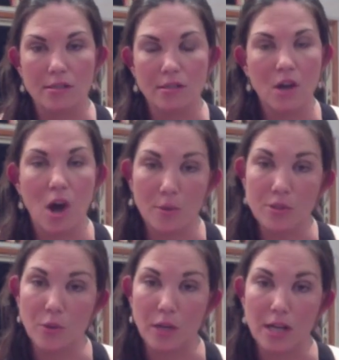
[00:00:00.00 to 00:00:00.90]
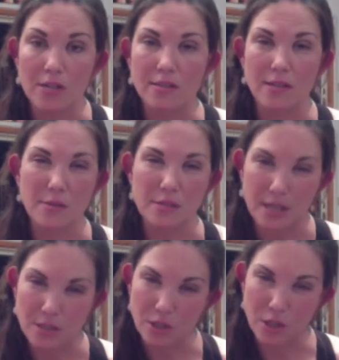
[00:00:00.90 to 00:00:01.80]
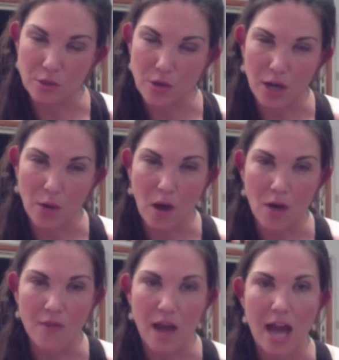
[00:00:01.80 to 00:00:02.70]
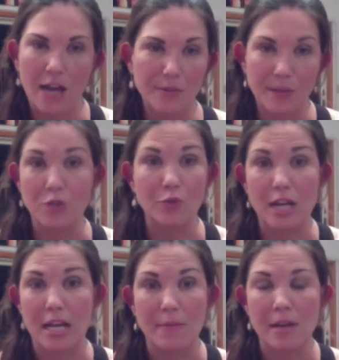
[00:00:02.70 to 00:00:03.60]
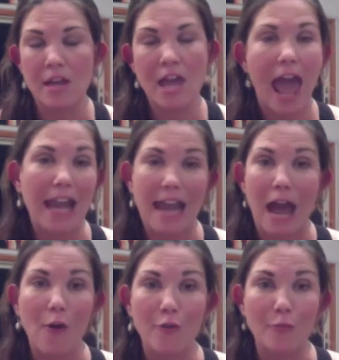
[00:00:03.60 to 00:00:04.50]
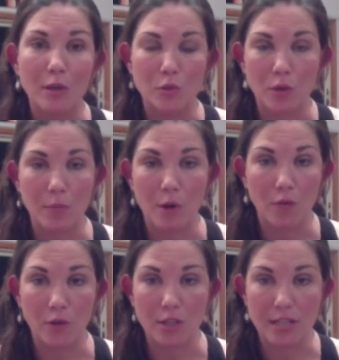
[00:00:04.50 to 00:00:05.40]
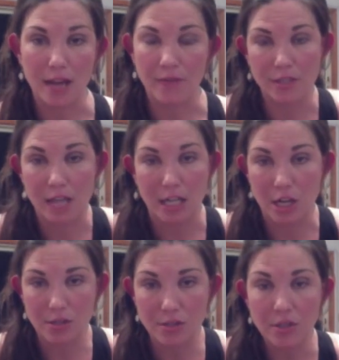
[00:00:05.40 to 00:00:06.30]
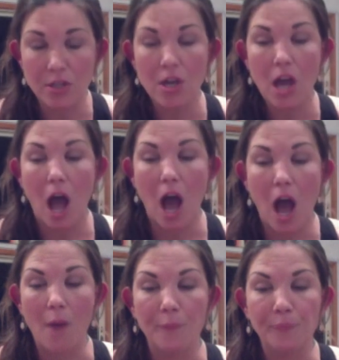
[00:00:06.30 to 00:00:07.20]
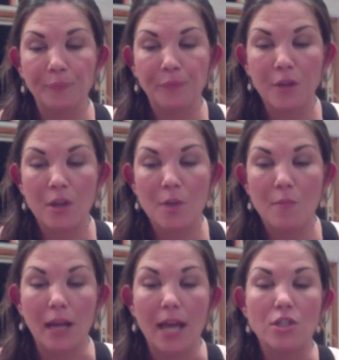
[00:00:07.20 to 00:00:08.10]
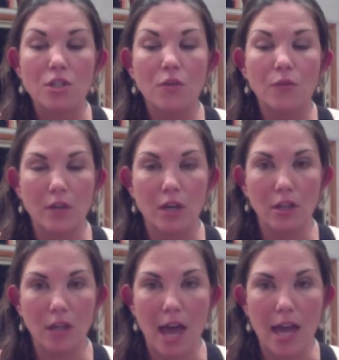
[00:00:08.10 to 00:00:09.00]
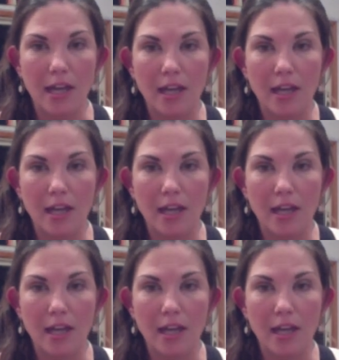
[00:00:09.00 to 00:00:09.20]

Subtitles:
almost 20 years, because I was like, trying to qualify, and it was my dream. And now I've been a touring pro for 10 years. But I do feel like